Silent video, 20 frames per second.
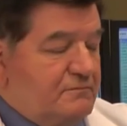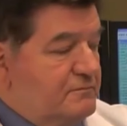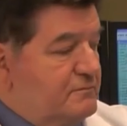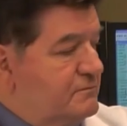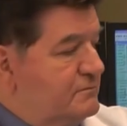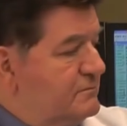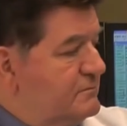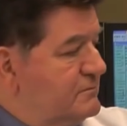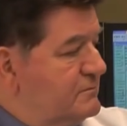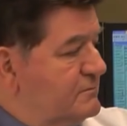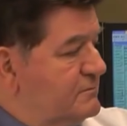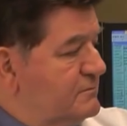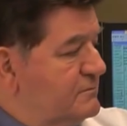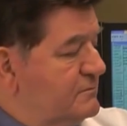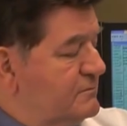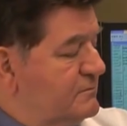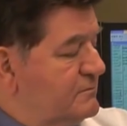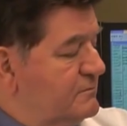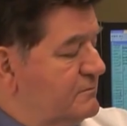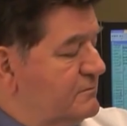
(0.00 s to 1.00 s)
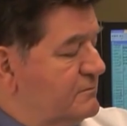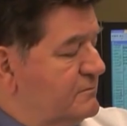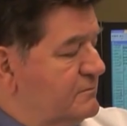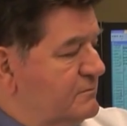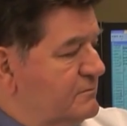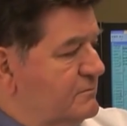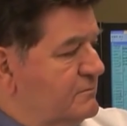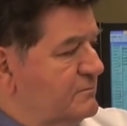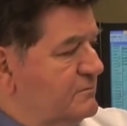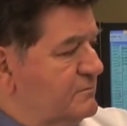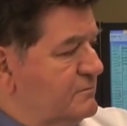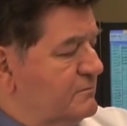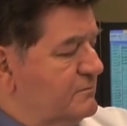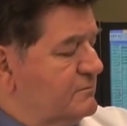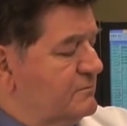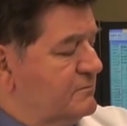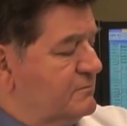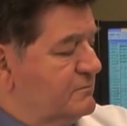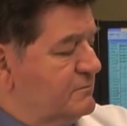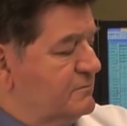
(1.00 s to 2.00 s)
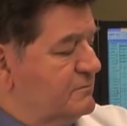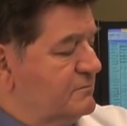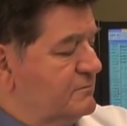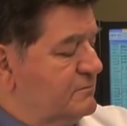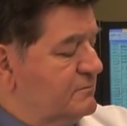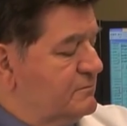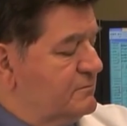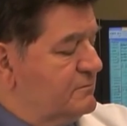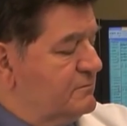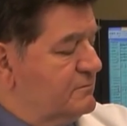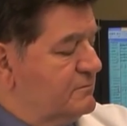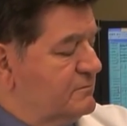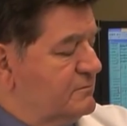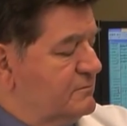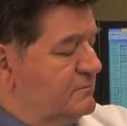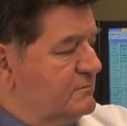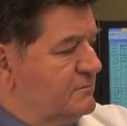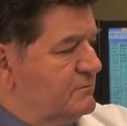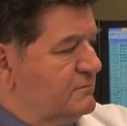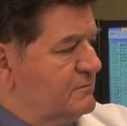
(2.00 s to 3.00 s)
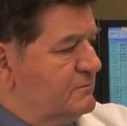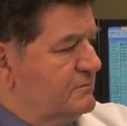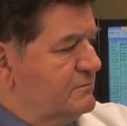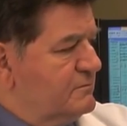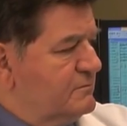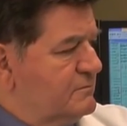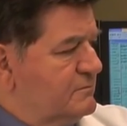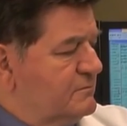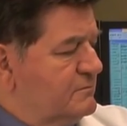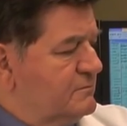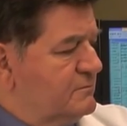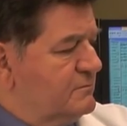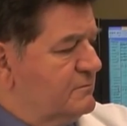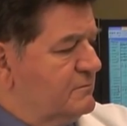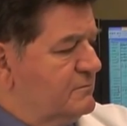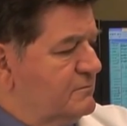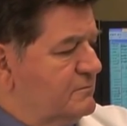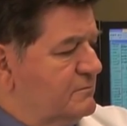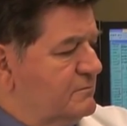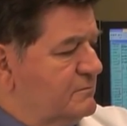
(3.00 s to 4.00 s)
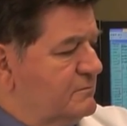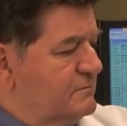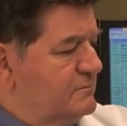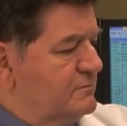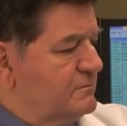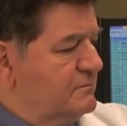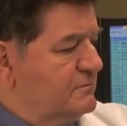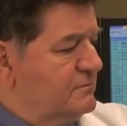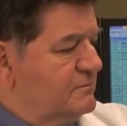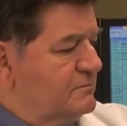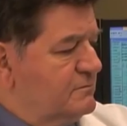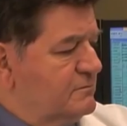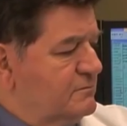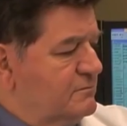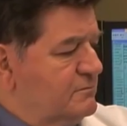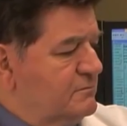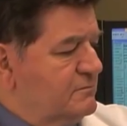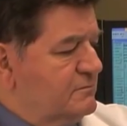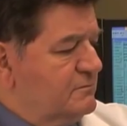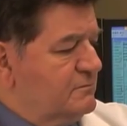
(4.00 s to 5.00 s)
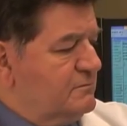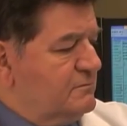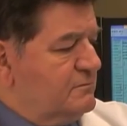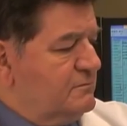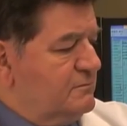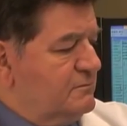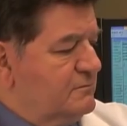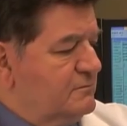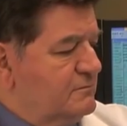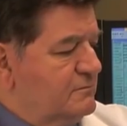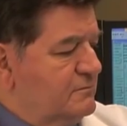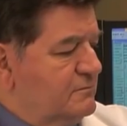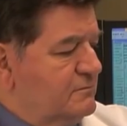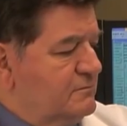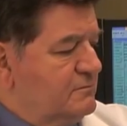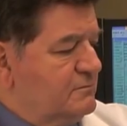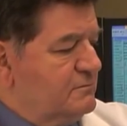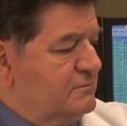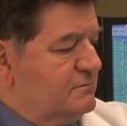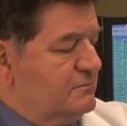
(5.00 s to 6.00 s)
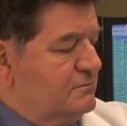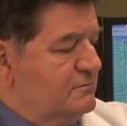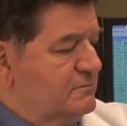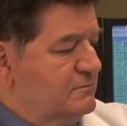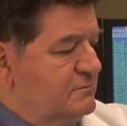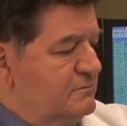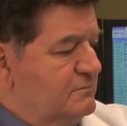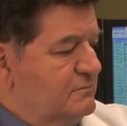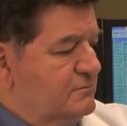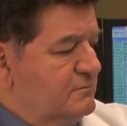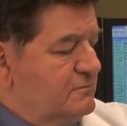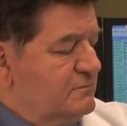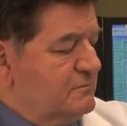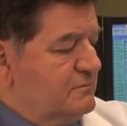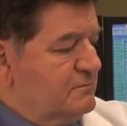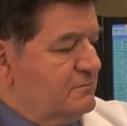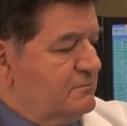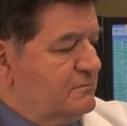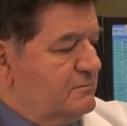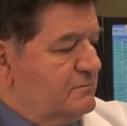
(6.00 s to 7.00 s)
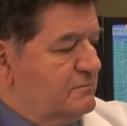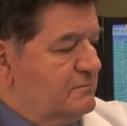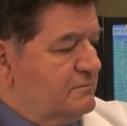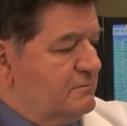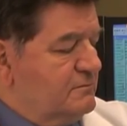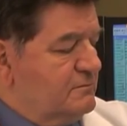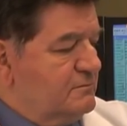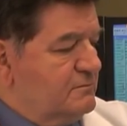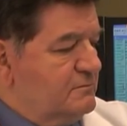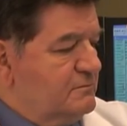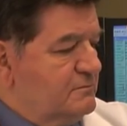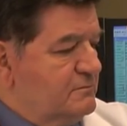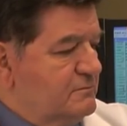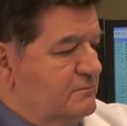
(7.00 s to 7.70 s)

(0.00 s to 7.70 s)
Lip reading: (silent)